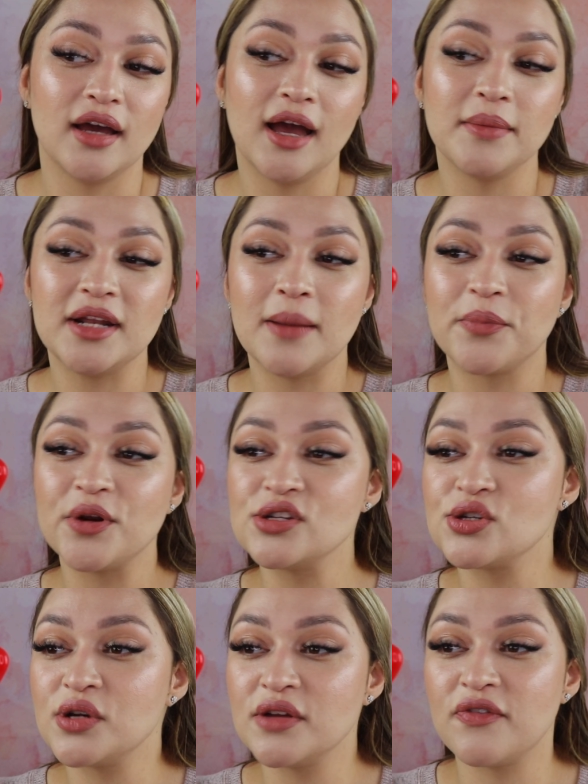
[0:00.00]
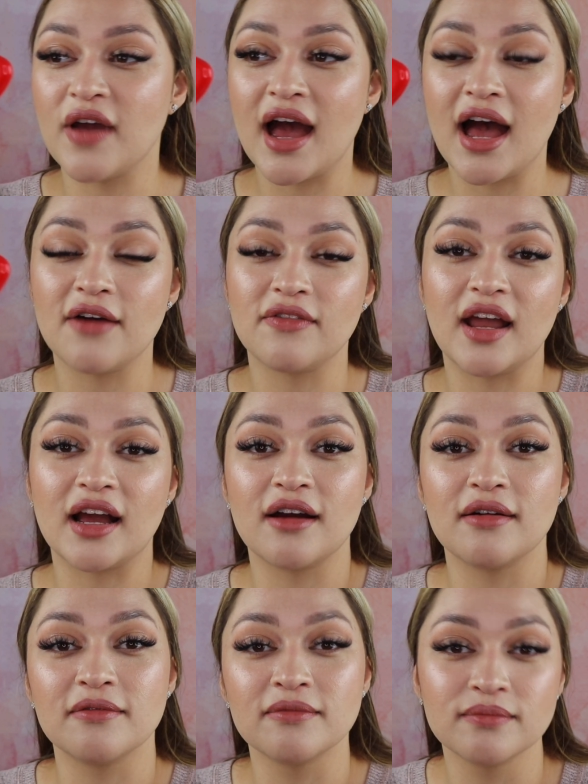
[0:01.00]
I mean, I'm pretty sure if I have like
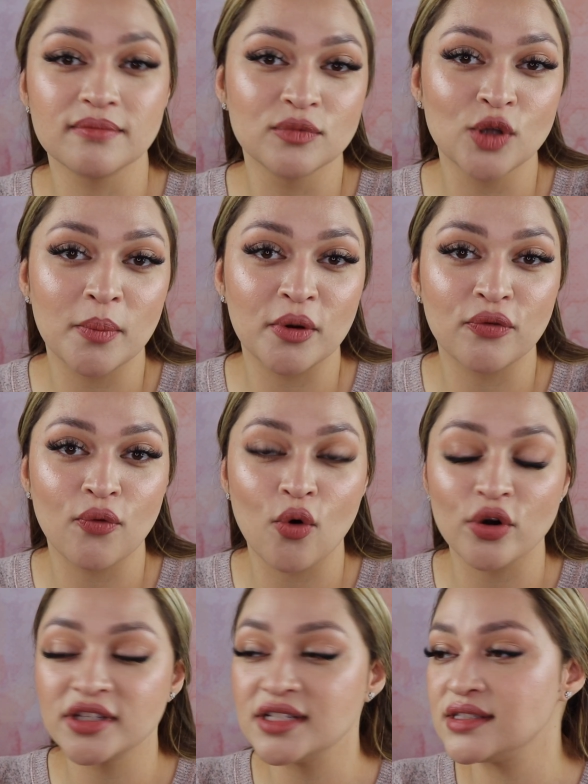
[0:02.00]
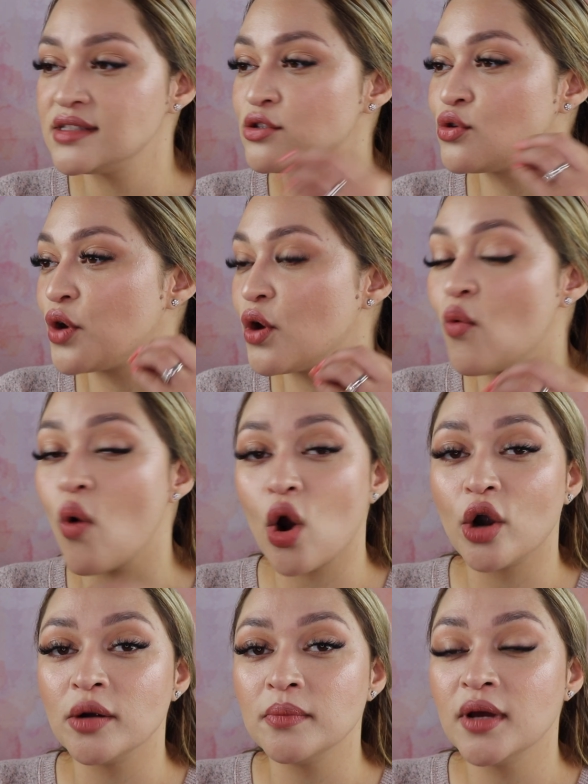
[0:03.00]
a number 4, this is 3
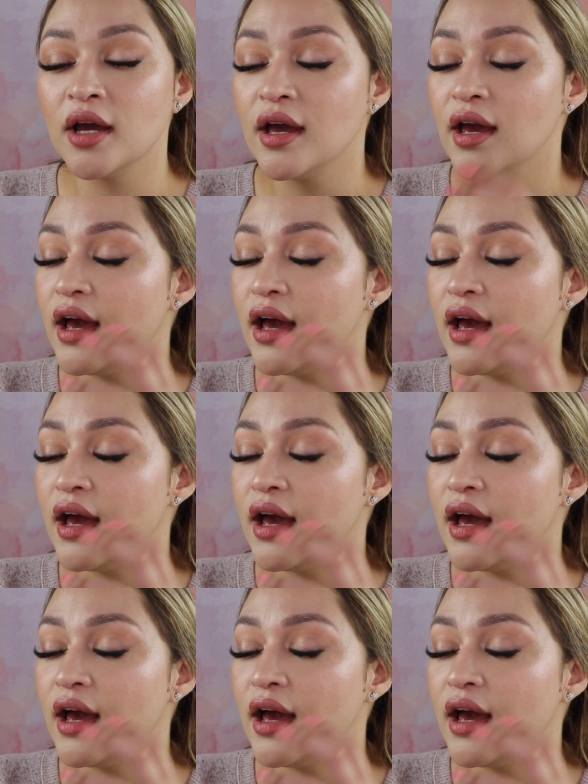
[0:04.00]
warm.